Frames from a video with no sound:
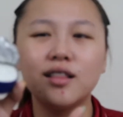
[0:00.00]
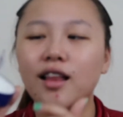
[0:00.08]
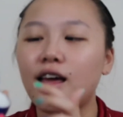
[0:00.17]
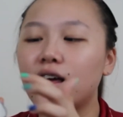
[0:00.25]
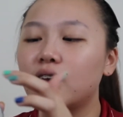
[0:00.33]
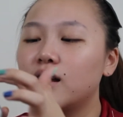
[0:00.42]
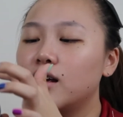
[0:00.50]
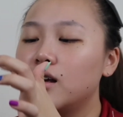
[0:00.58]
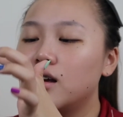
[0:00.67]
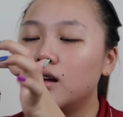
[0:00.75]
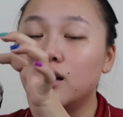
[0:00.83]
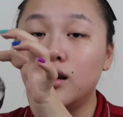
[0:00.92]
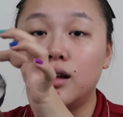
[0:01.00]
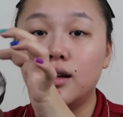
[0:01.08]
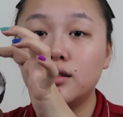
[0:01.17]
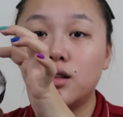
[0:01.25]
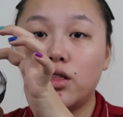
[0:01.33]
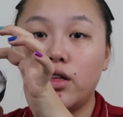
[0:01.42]
Like
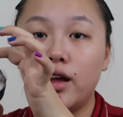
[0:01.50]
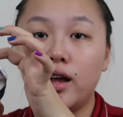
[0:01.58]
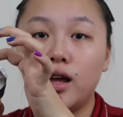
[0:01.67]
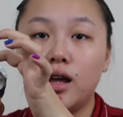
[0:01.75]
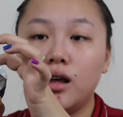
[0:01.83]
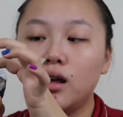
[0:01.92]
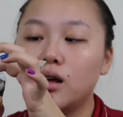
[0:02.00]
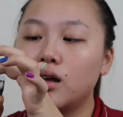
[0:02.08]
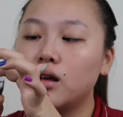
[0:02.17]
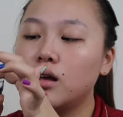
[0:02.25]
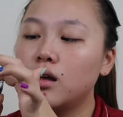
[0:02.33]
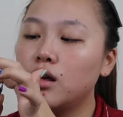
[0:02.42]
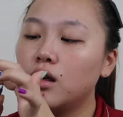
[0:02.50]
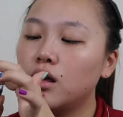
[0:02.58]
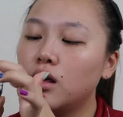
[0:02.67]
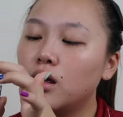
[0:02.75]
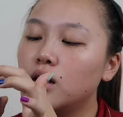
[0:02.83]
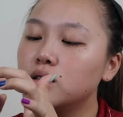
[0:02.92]
this thingy,
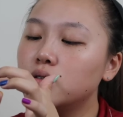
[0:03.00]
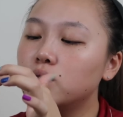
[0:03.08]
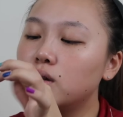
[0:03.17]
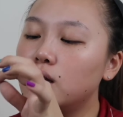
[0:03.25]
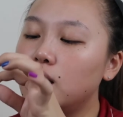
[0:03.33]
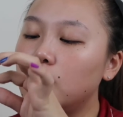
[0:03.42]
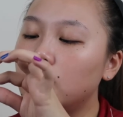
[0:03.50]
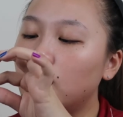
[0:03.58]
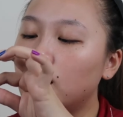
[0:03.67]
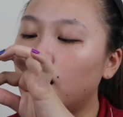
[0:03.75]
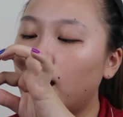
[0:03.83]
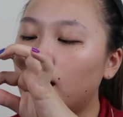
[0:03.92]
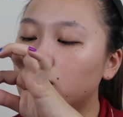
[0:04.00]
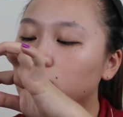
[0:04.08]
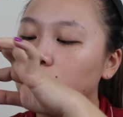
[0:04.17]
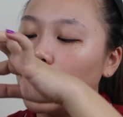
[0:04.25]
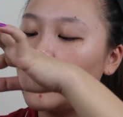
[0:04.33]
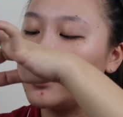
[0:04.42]
it's really not
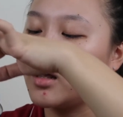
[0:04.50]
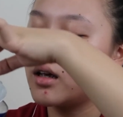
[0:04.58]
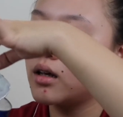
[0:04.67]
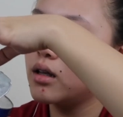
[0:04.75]
hygienic